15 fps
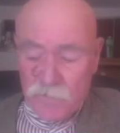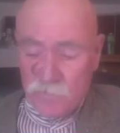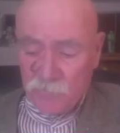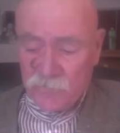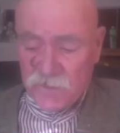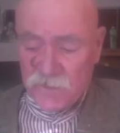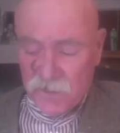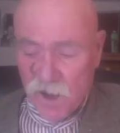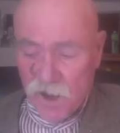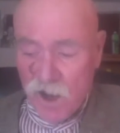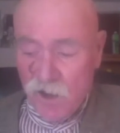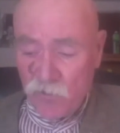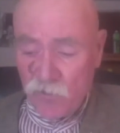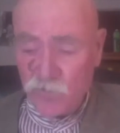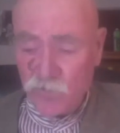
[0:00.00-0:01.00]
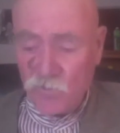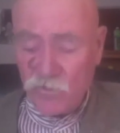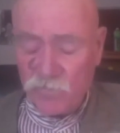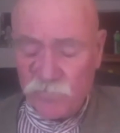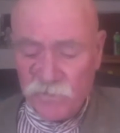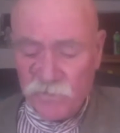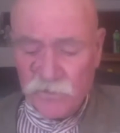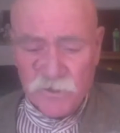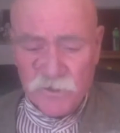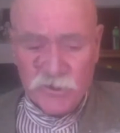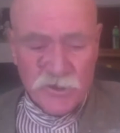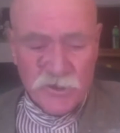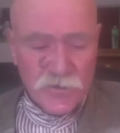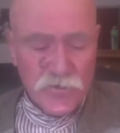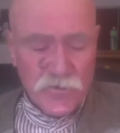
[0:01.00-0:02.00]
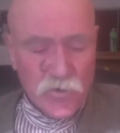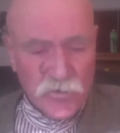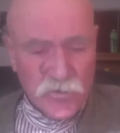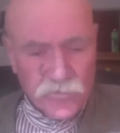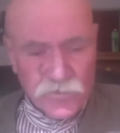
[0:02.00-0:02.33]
town or village in northern